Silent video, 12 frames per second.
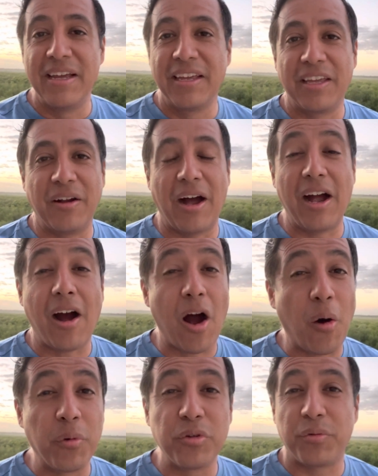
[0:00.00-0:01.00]
you know, I
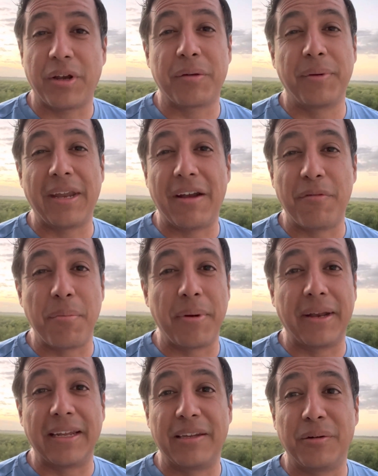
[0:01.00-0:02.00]
always recommend to
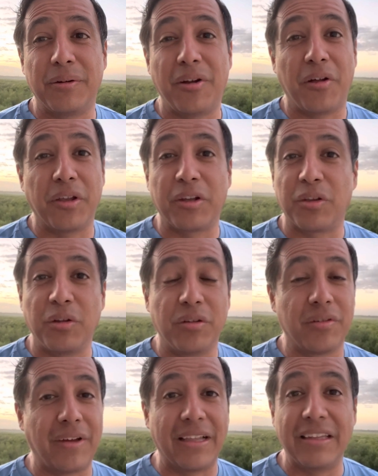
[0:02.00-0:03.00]
everybody, do an
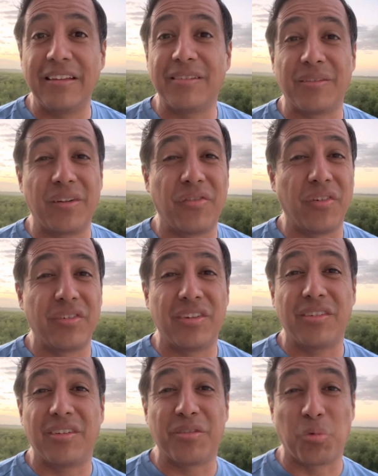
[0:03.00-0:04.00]
all-inclusive, at least if it's
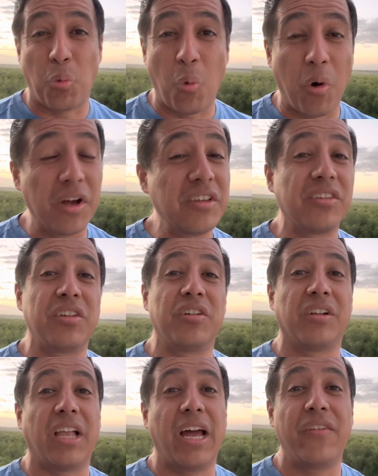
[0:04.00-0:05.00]
just this once in your
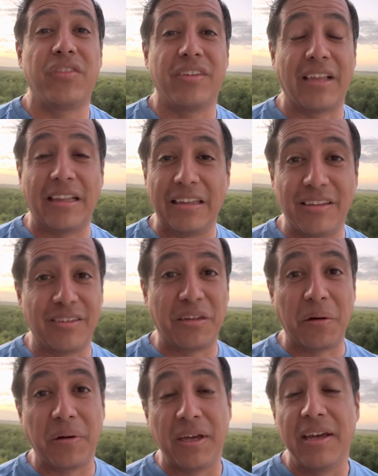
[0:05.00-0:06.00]
life, just at least
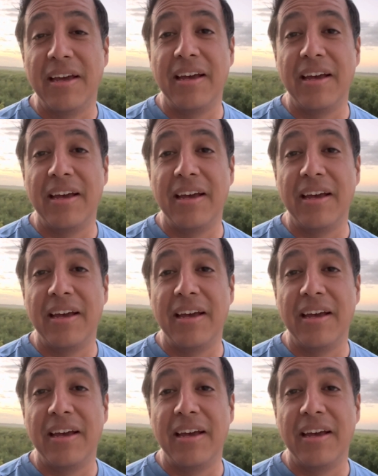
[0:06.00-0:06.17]
do it.